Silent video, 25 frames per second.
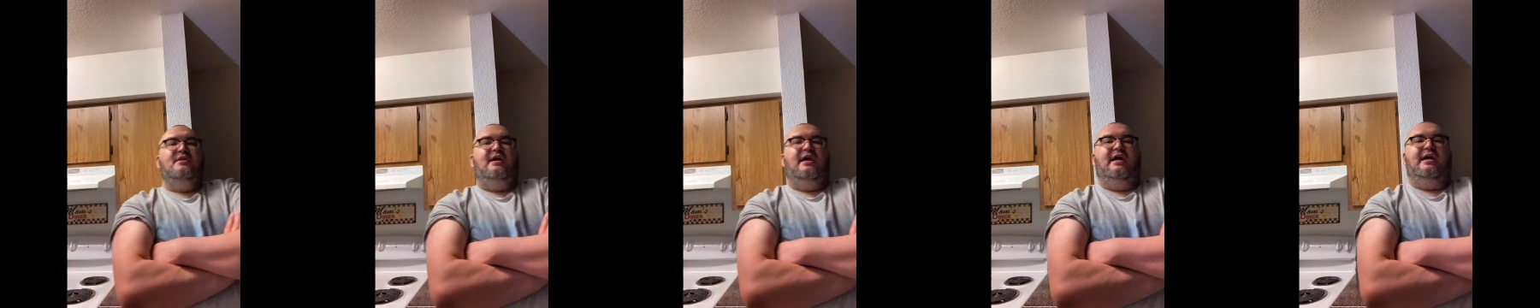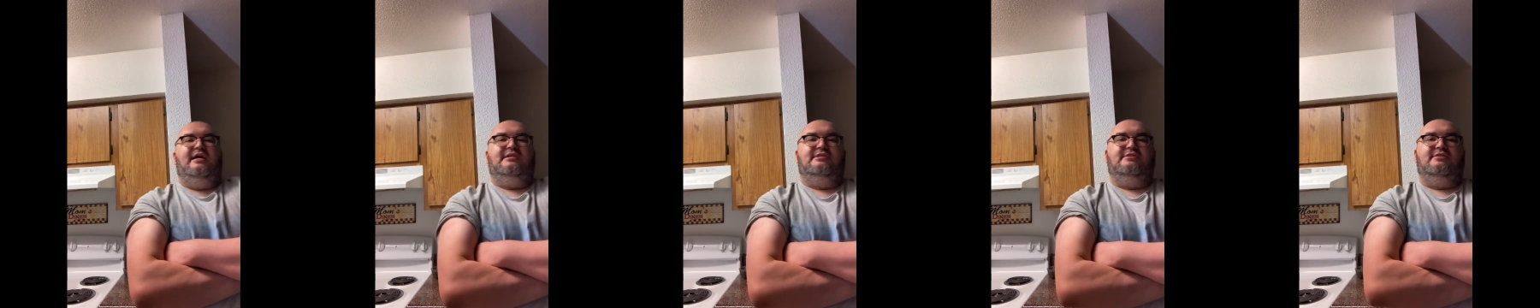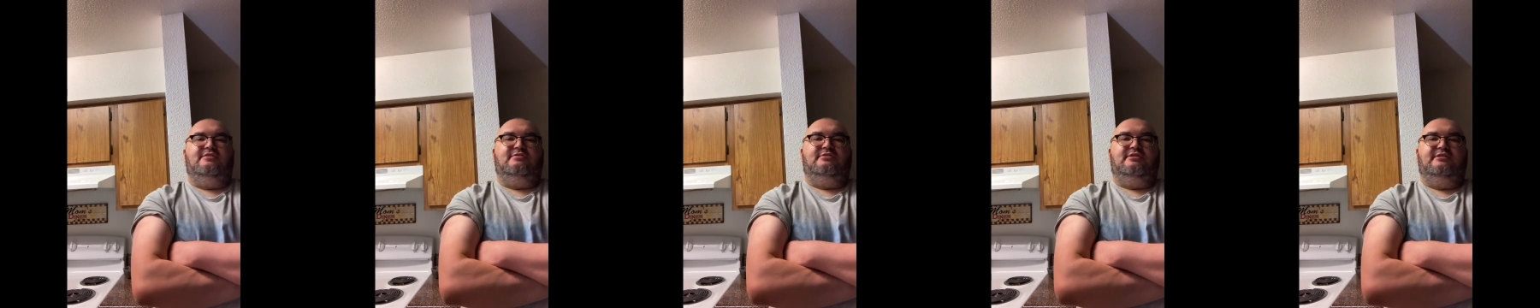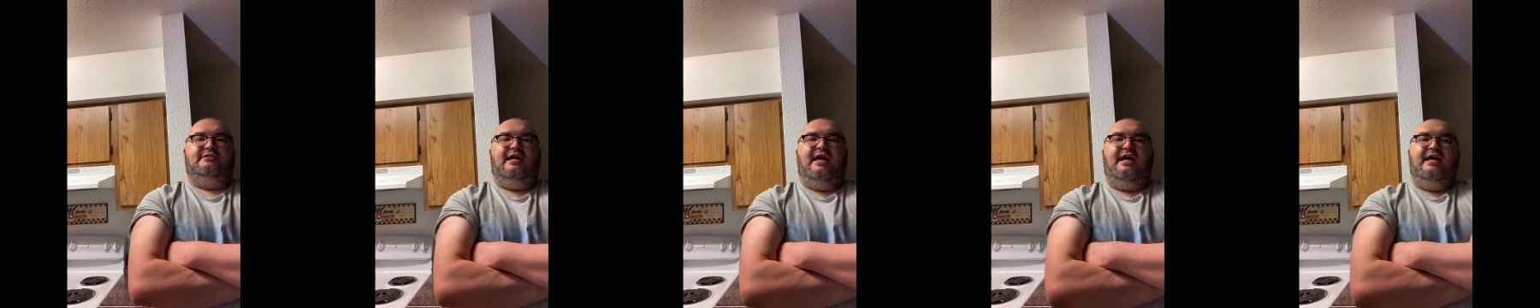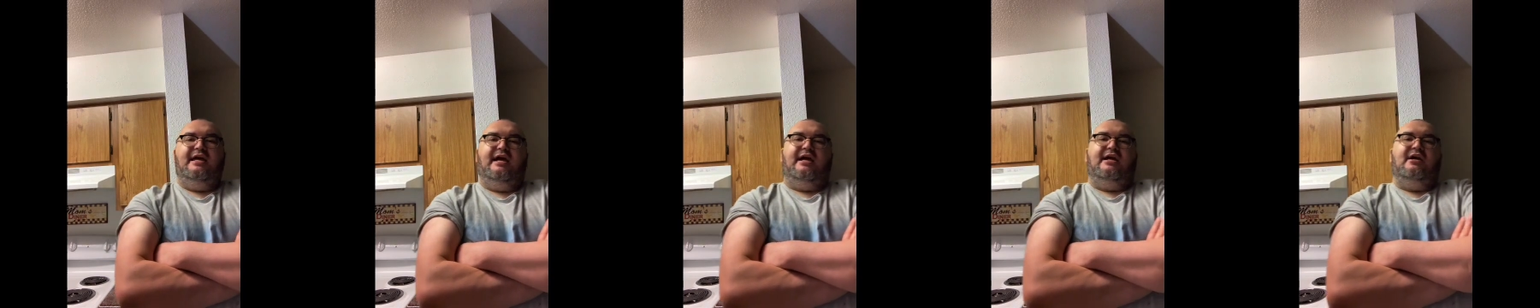And so
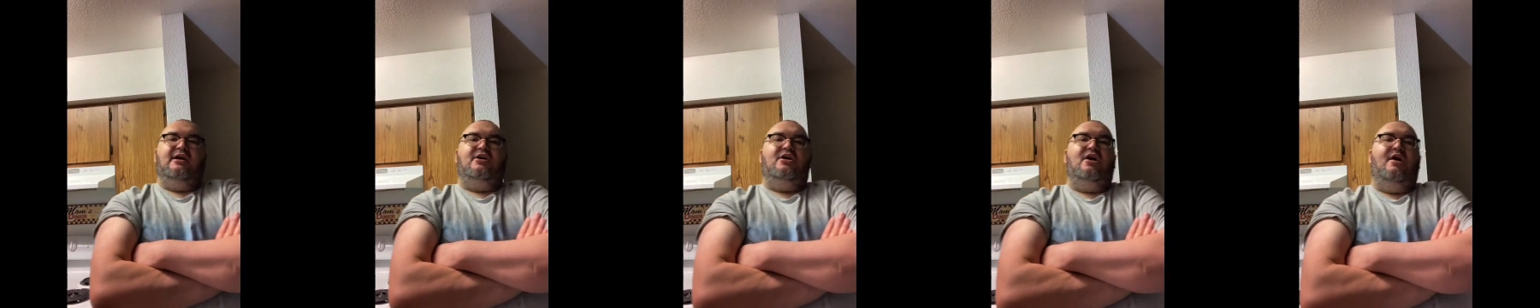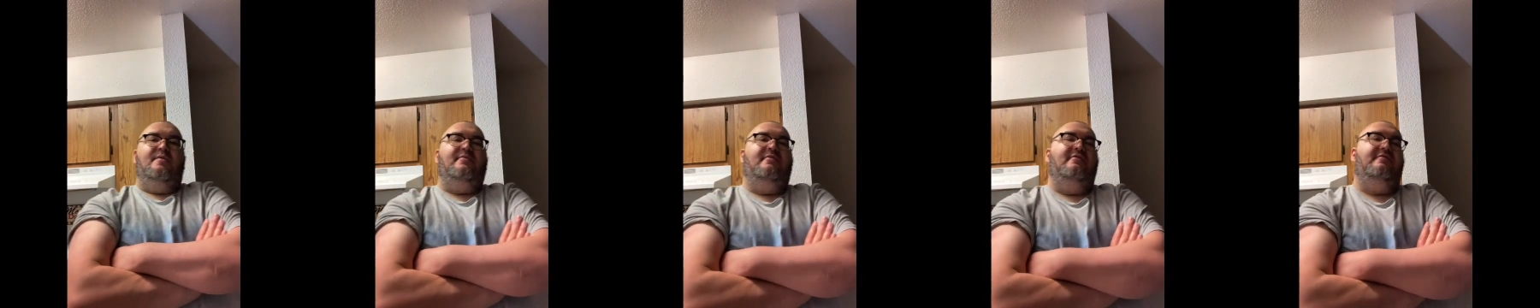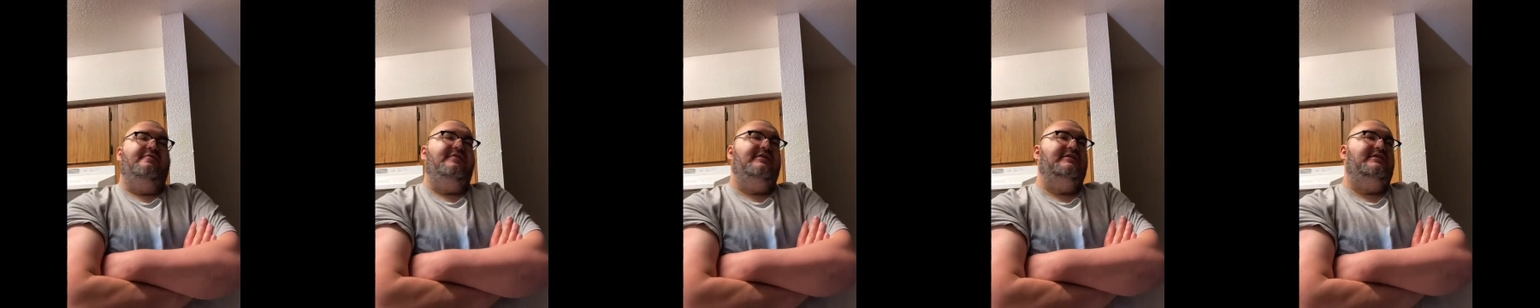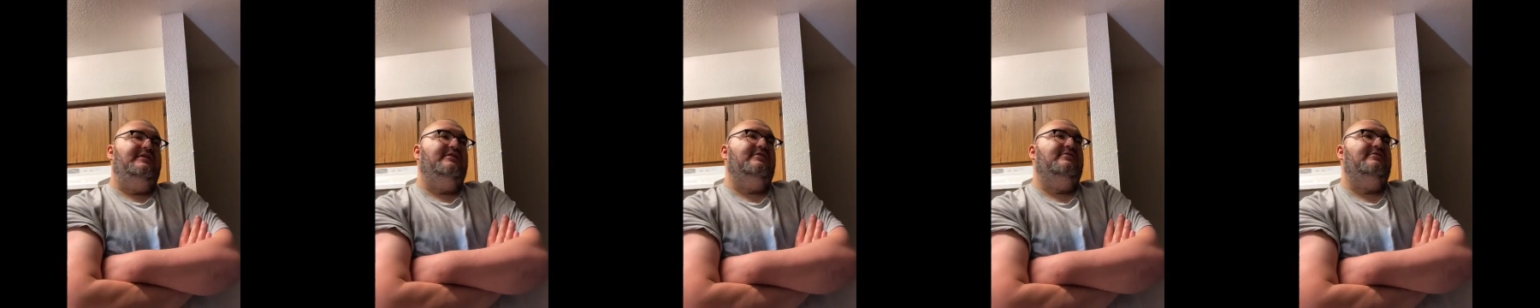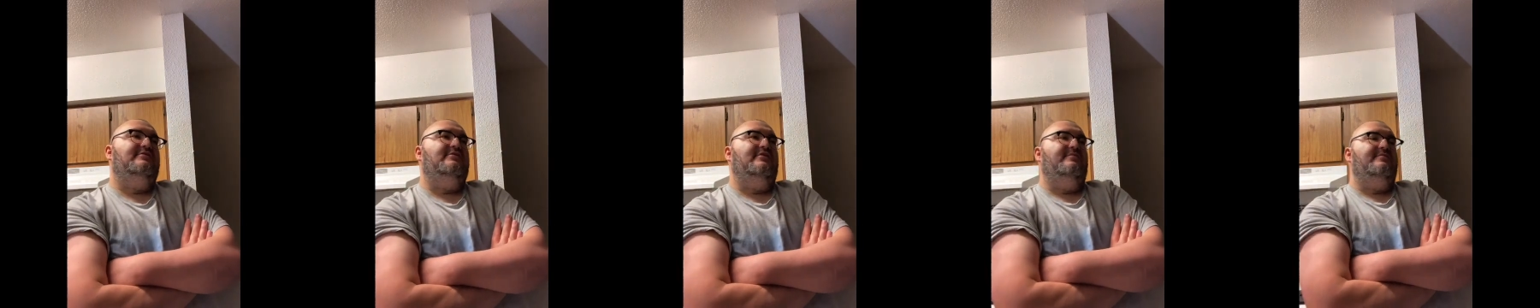today I got a couple of
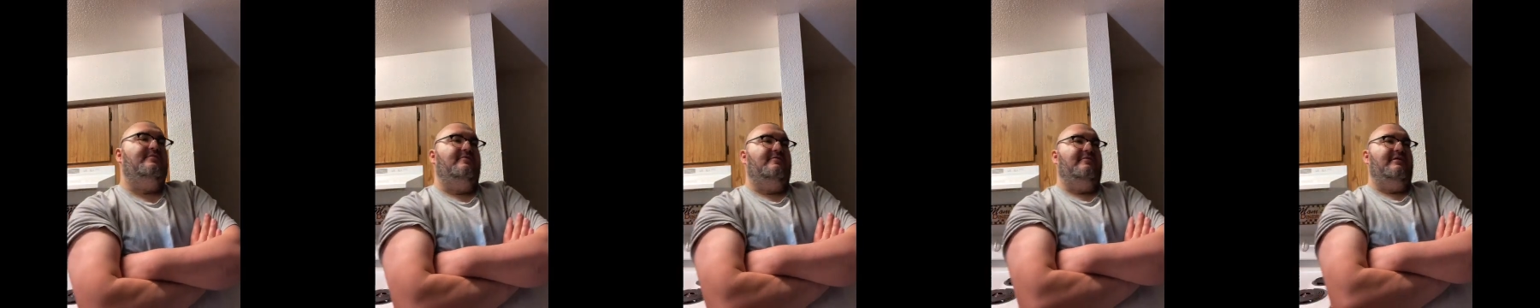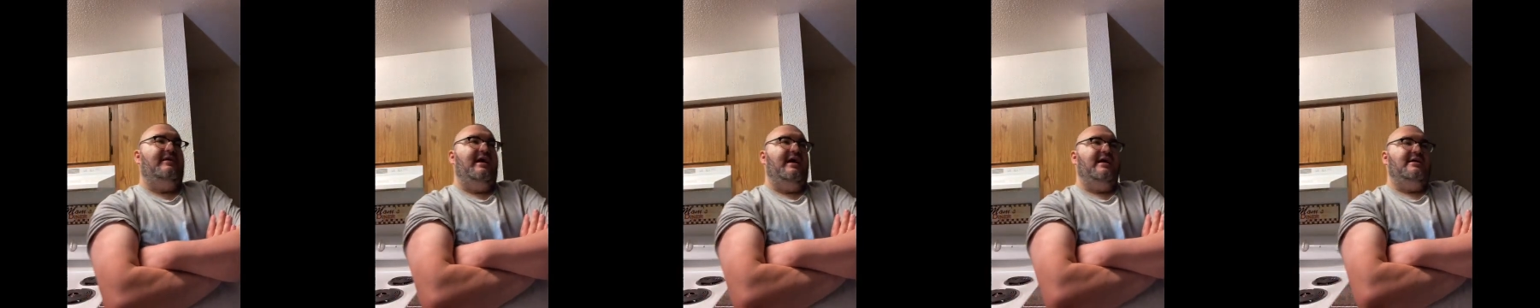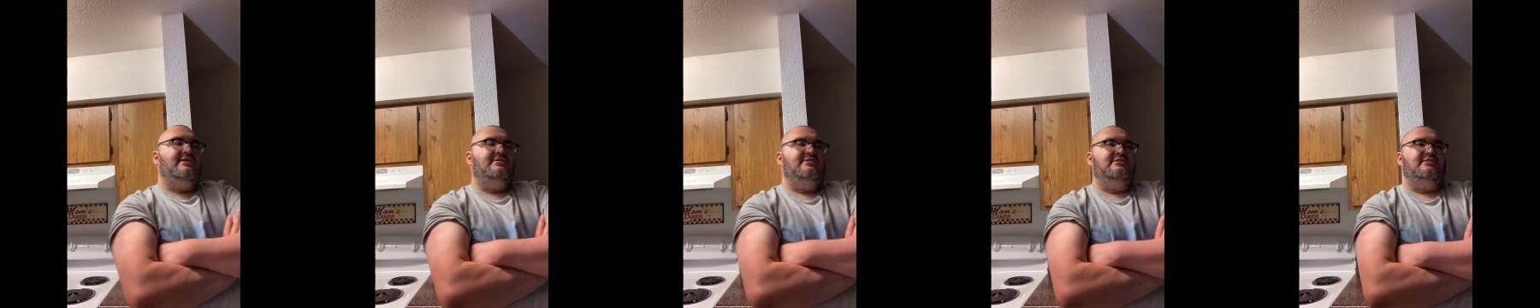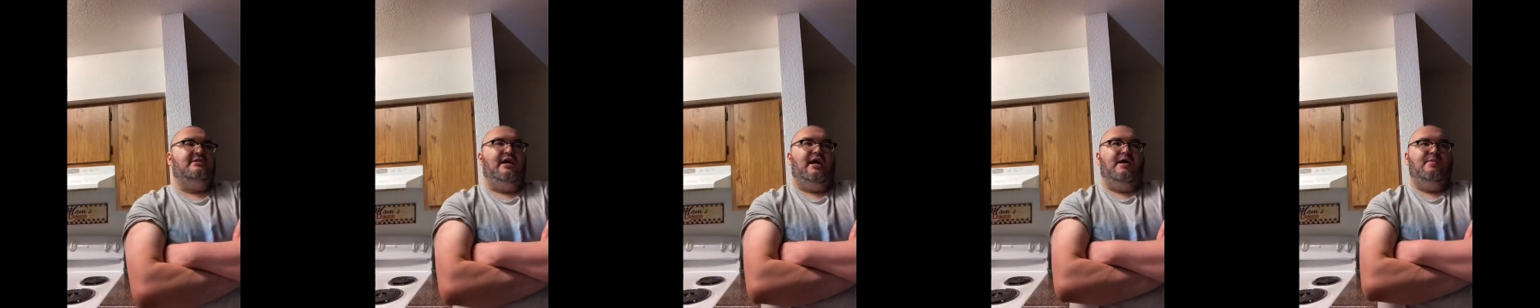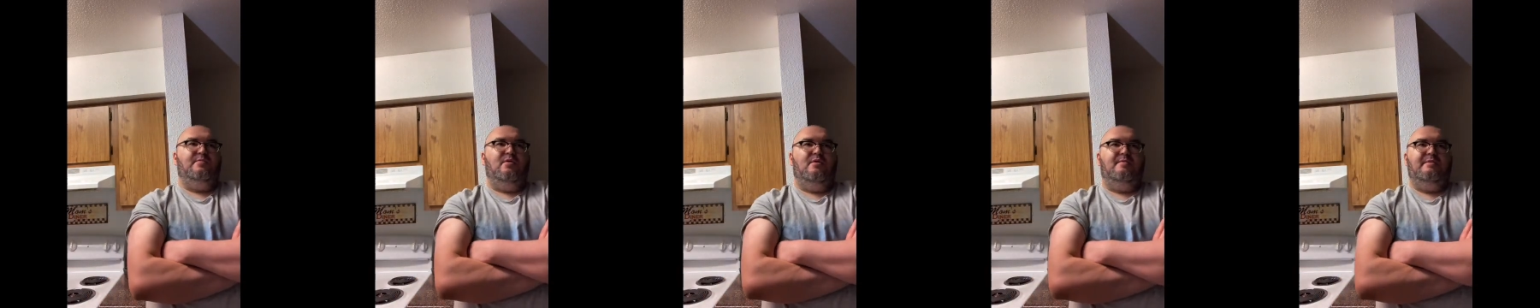videos of my reactions that
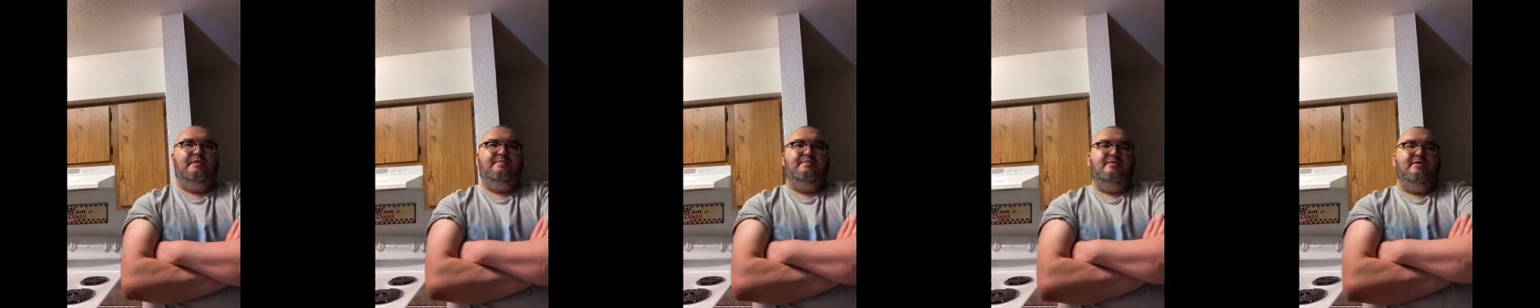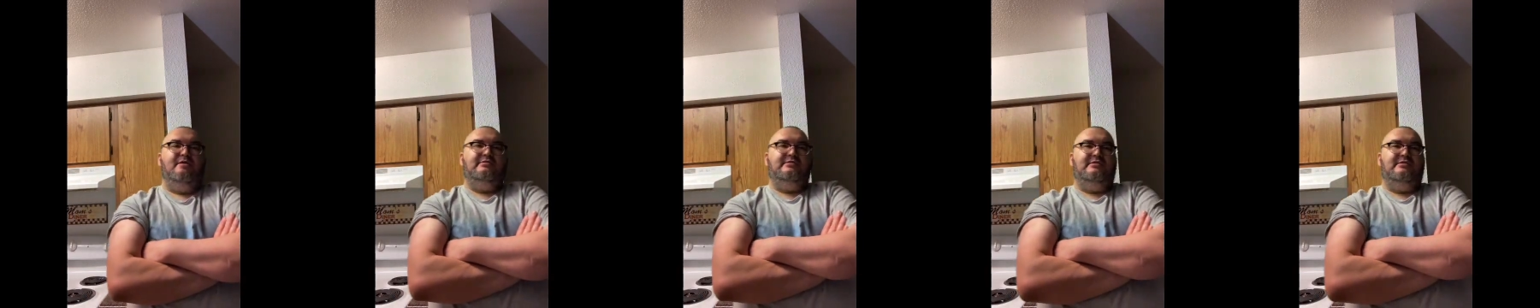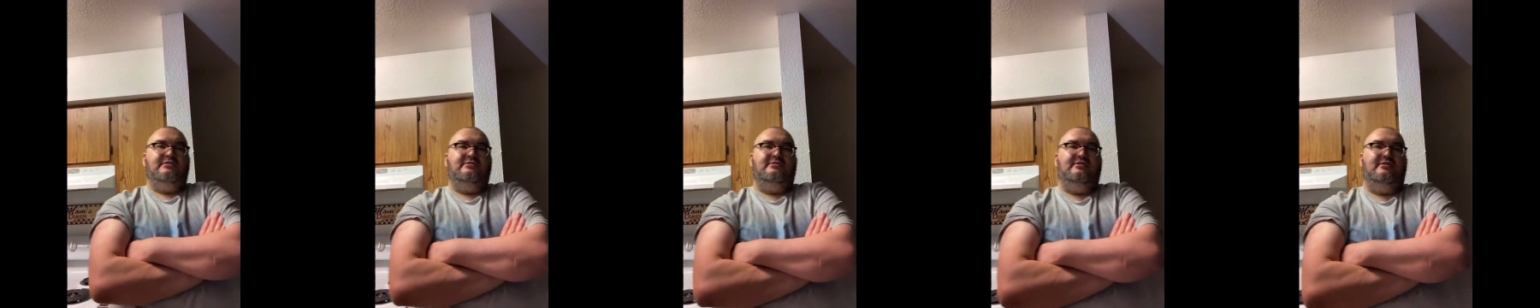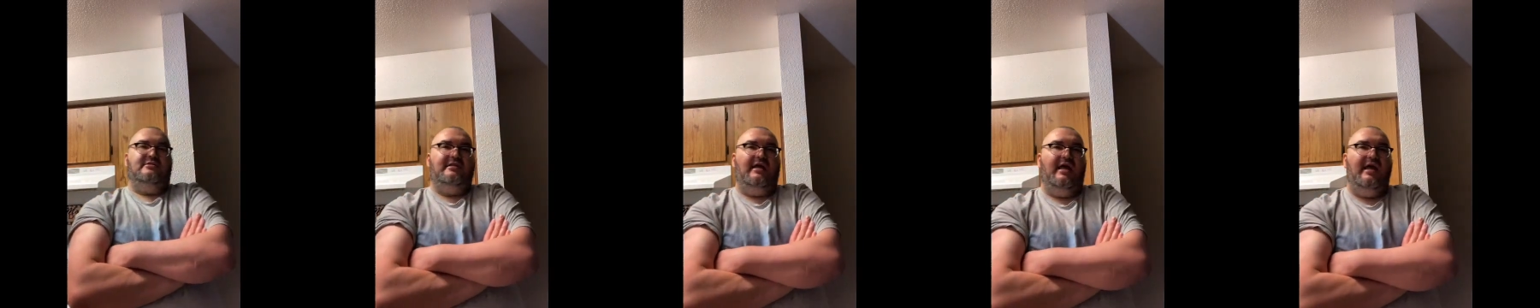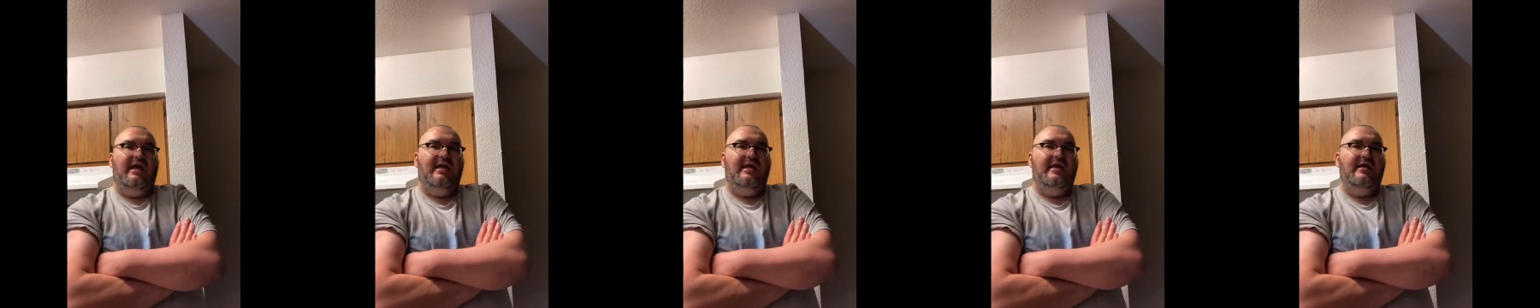I will be posting
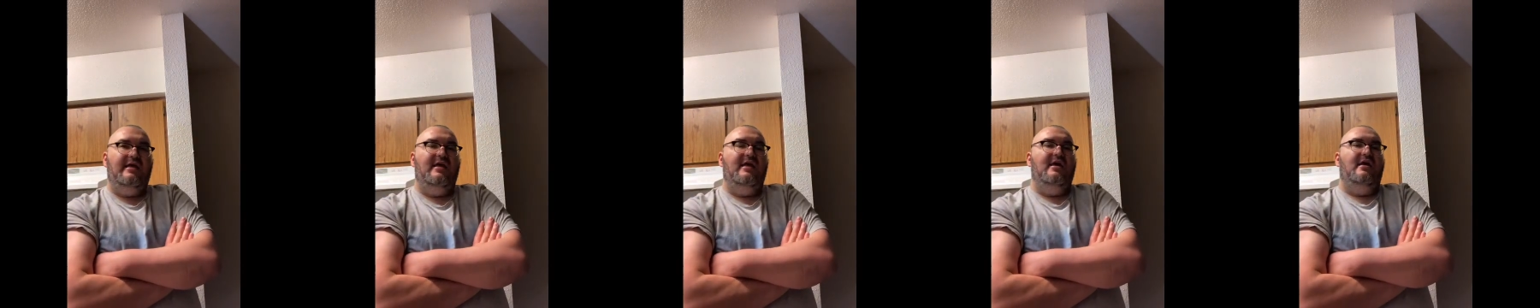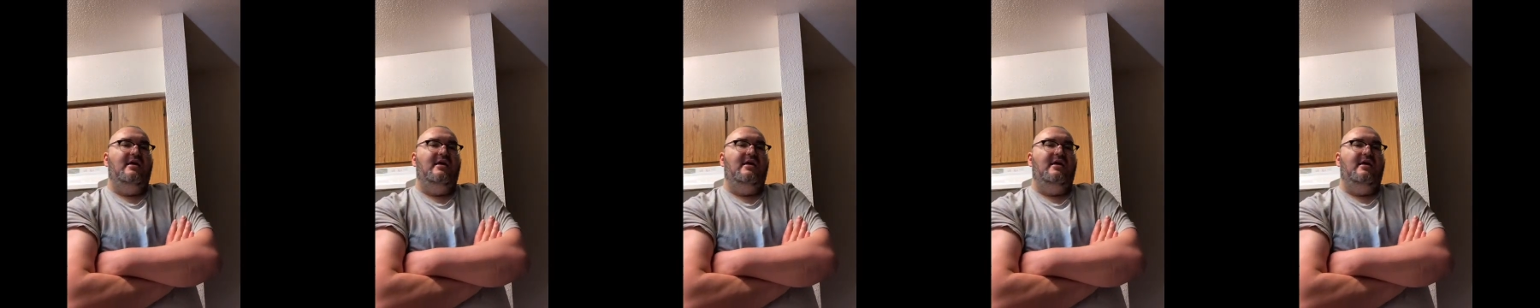today